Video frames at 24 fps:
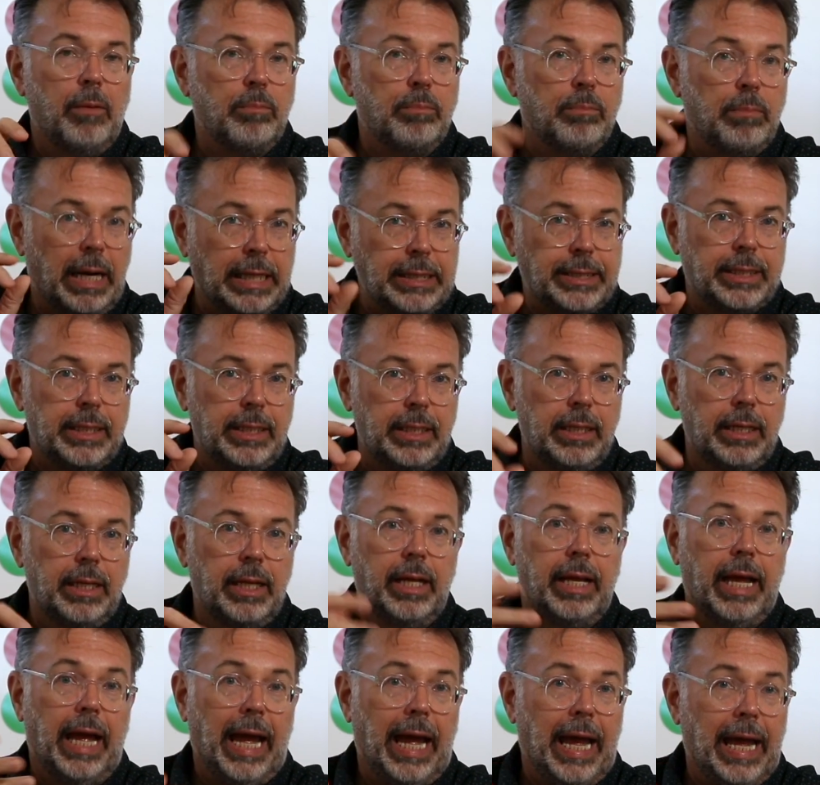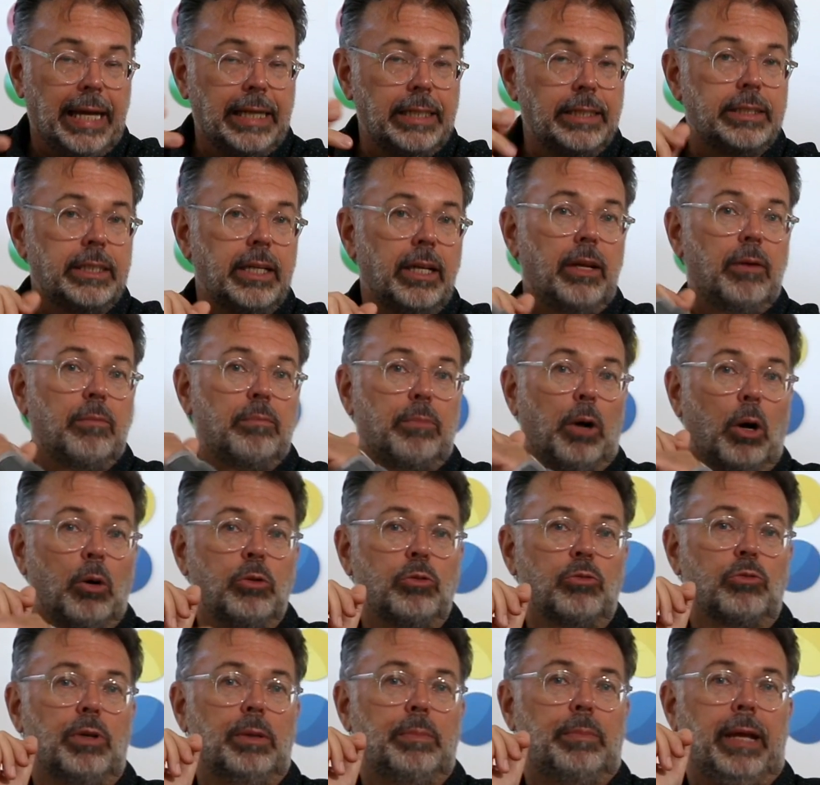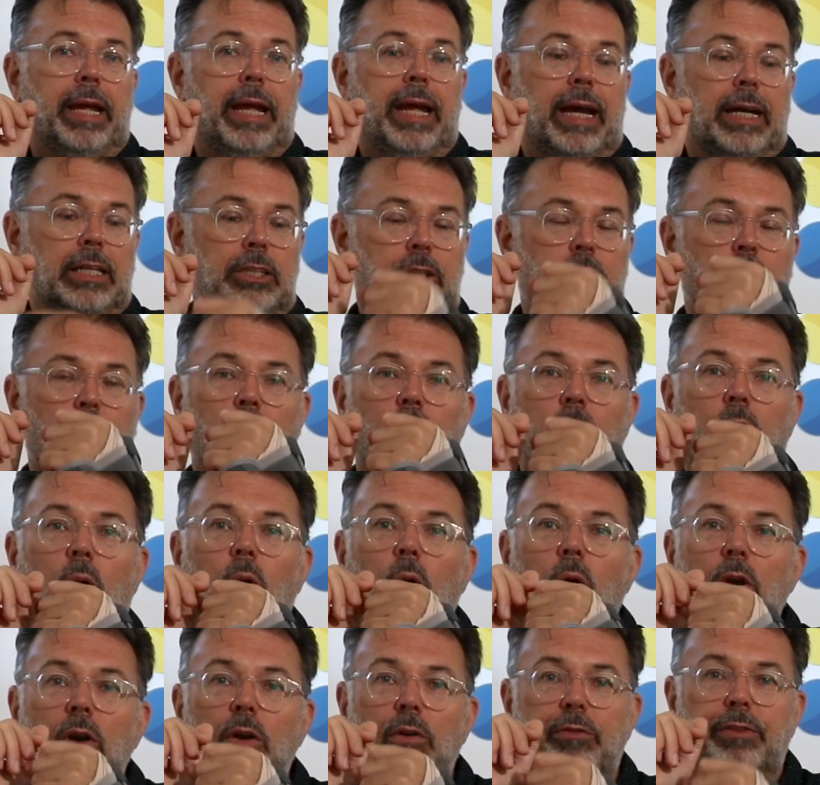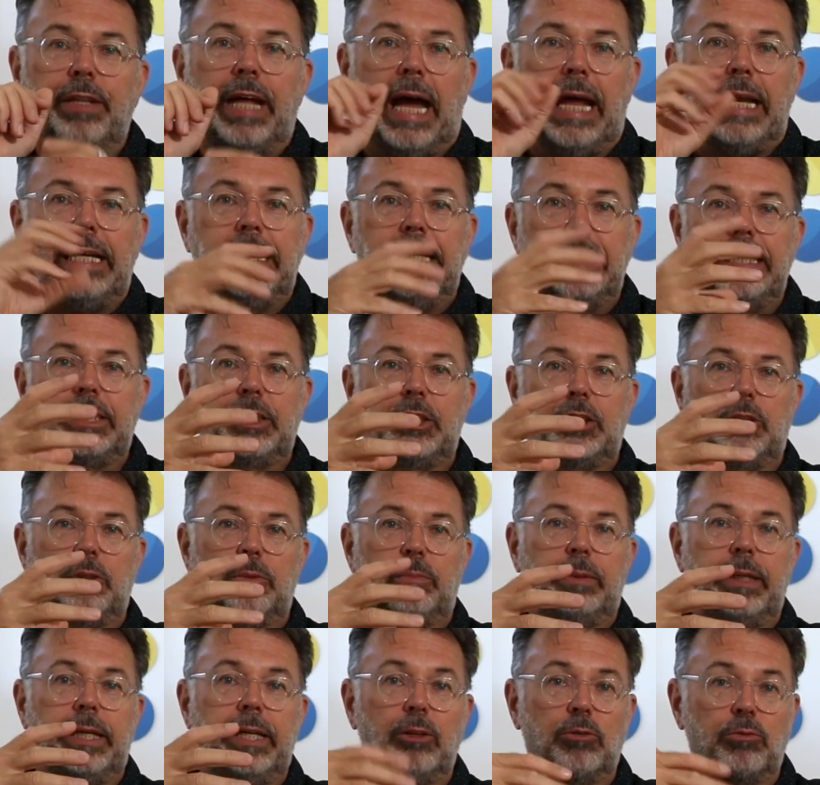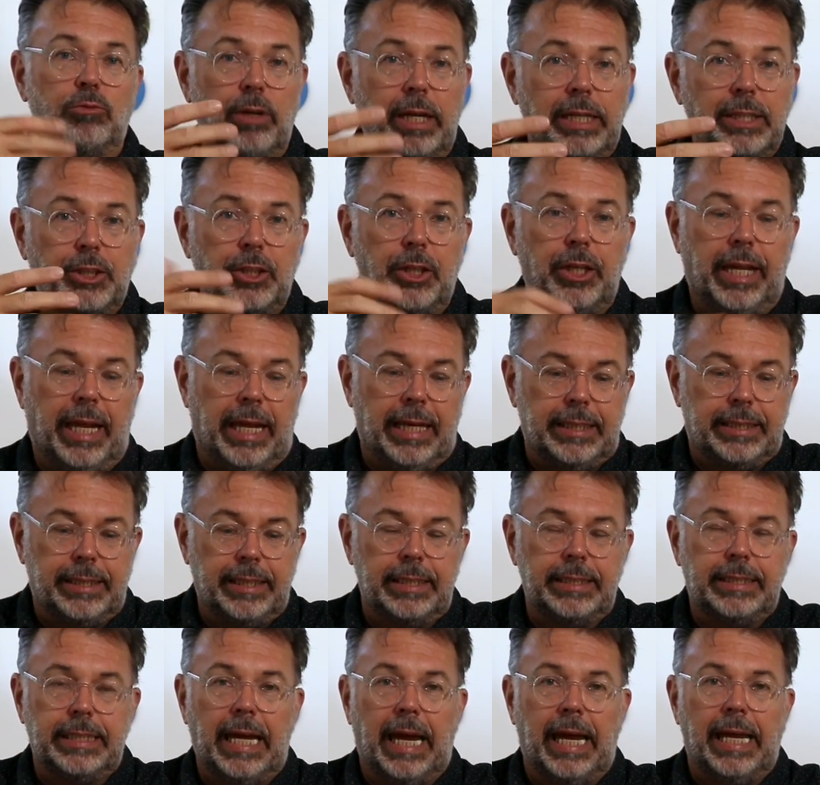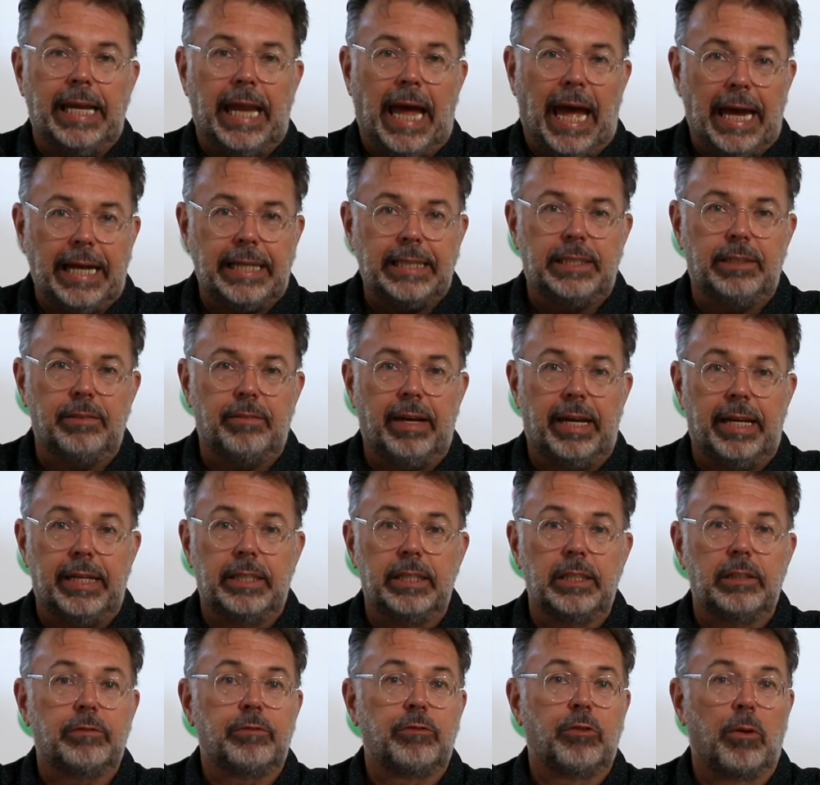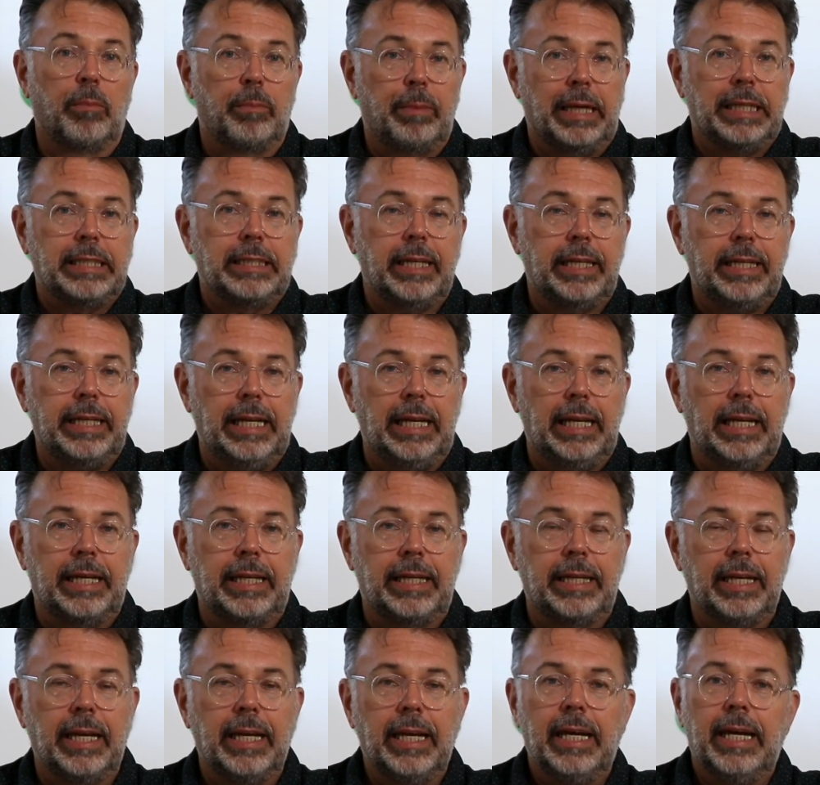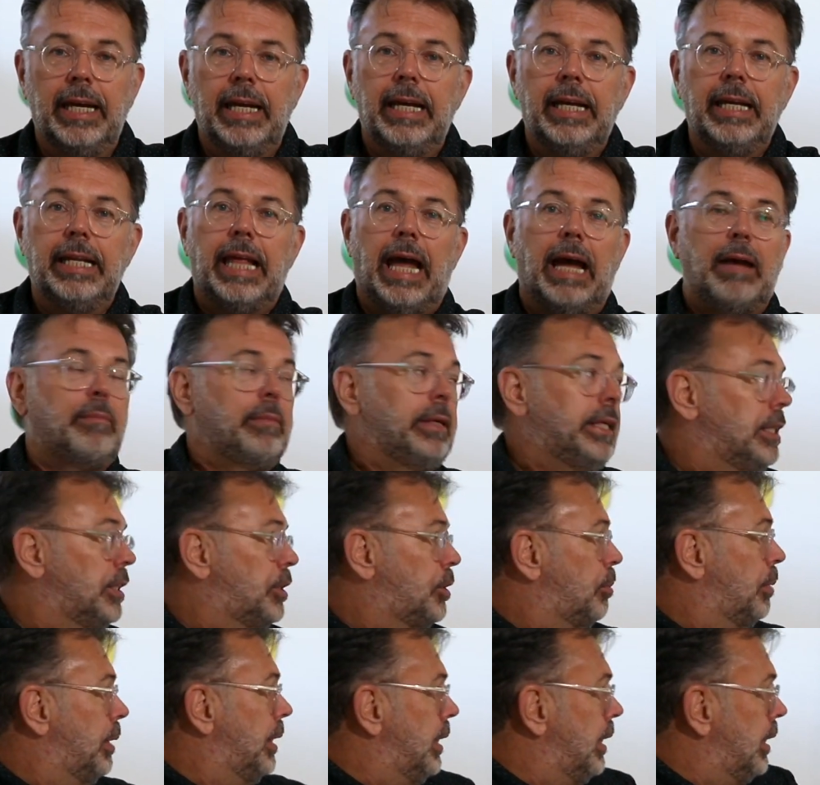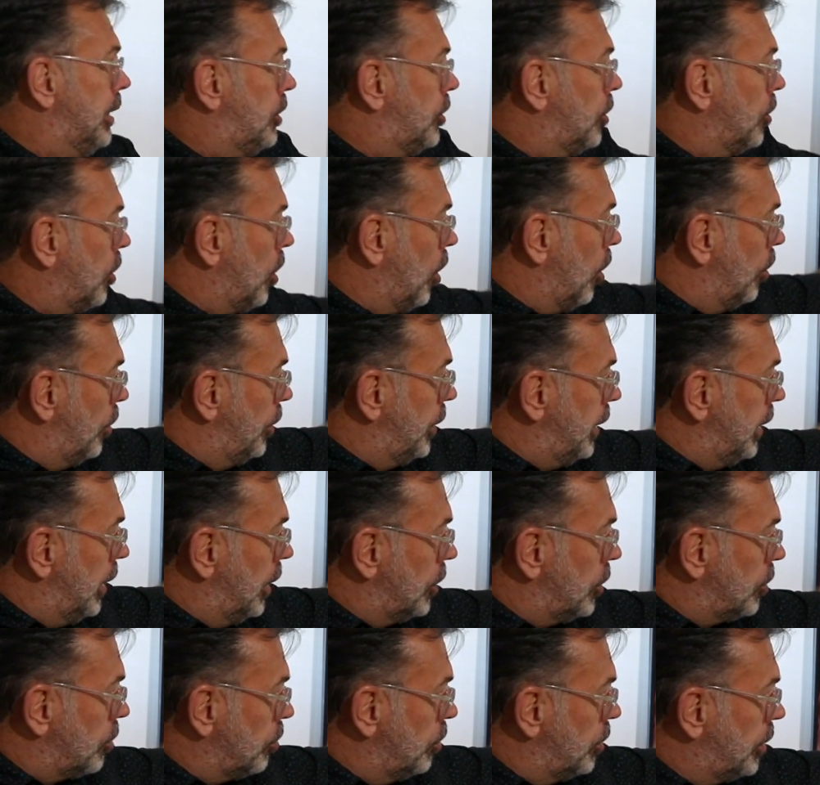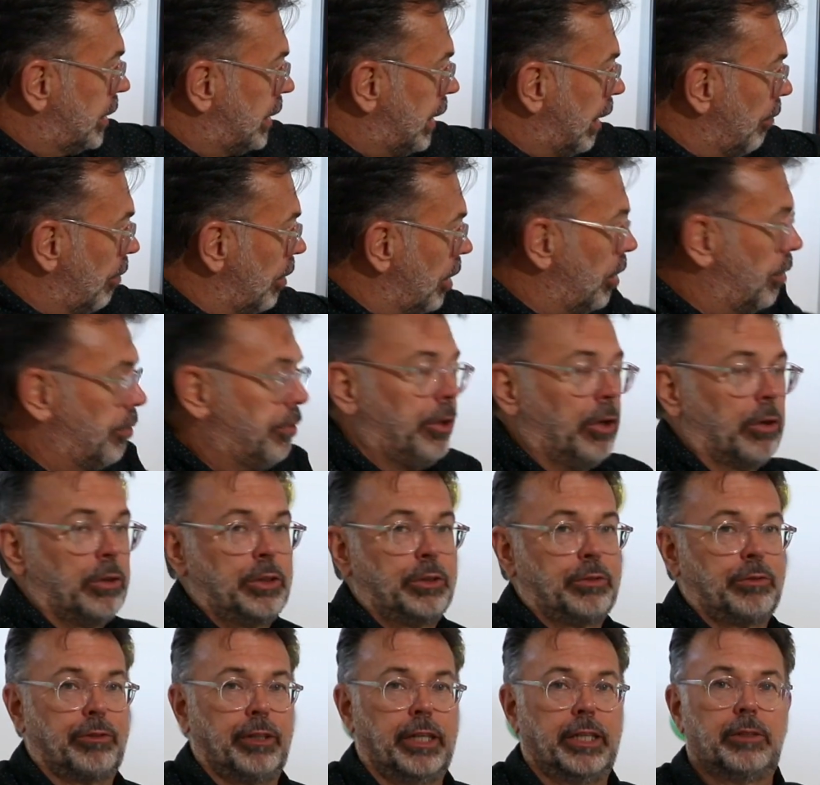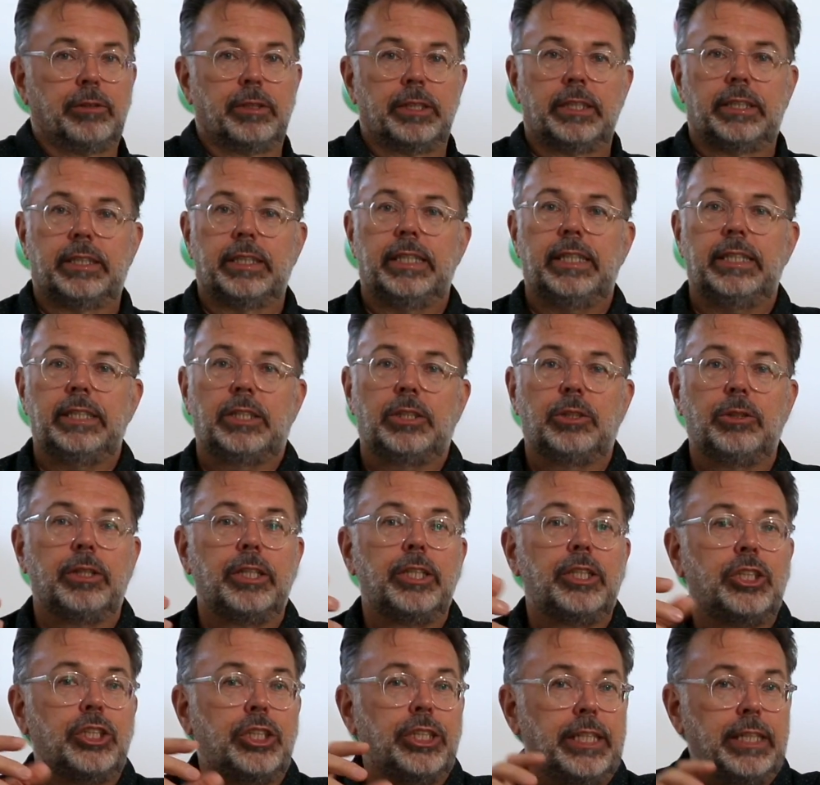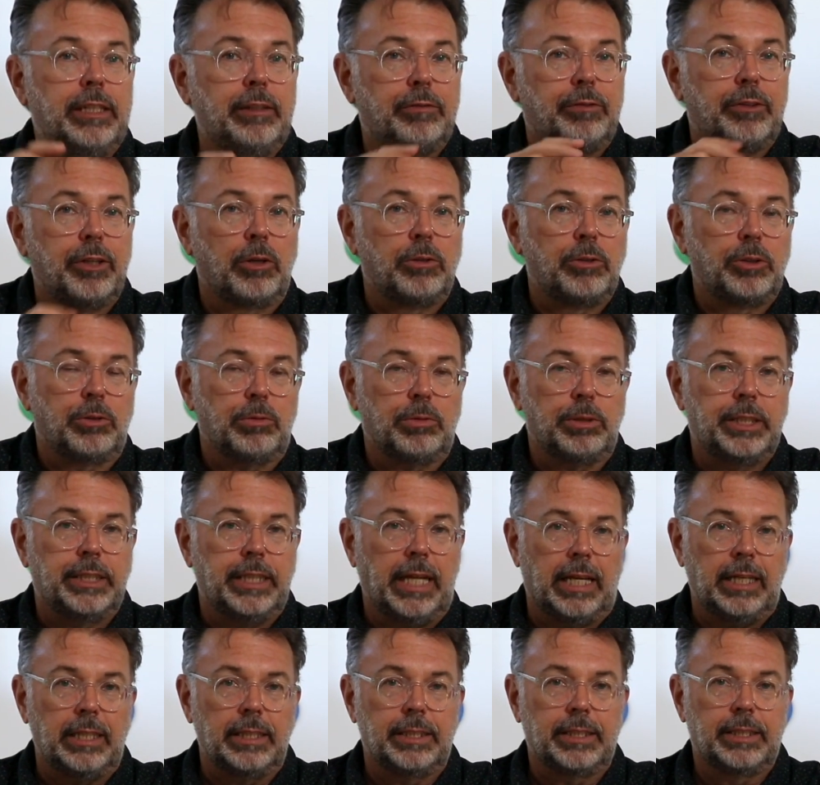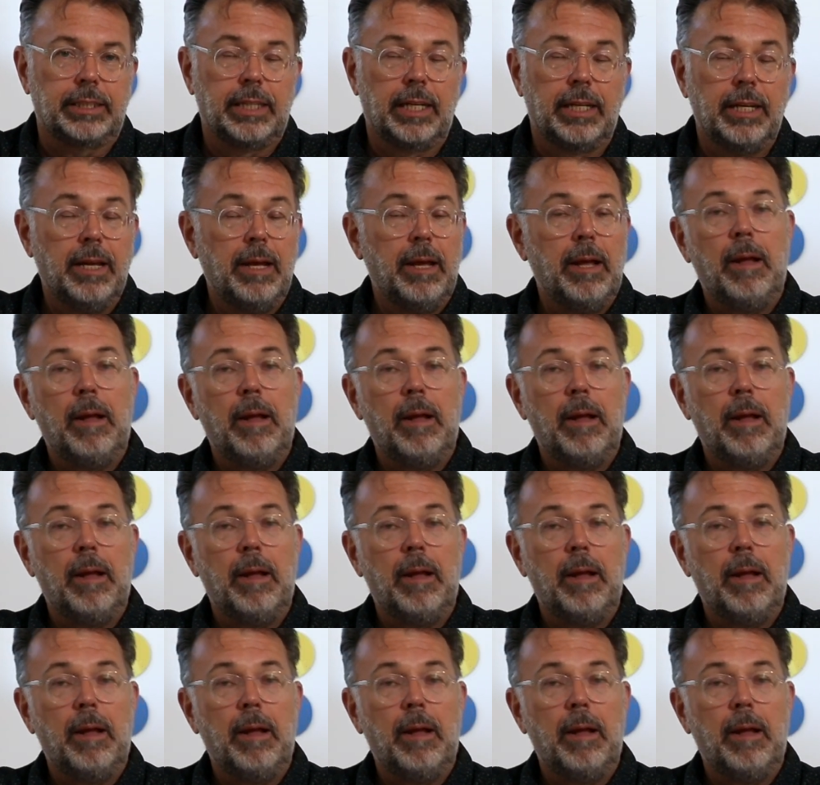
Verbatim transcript: muscle and bone repair. So all of that needs to be resonated and activated for better healing. That means we need to go here through several of those frequencies to achieve those results.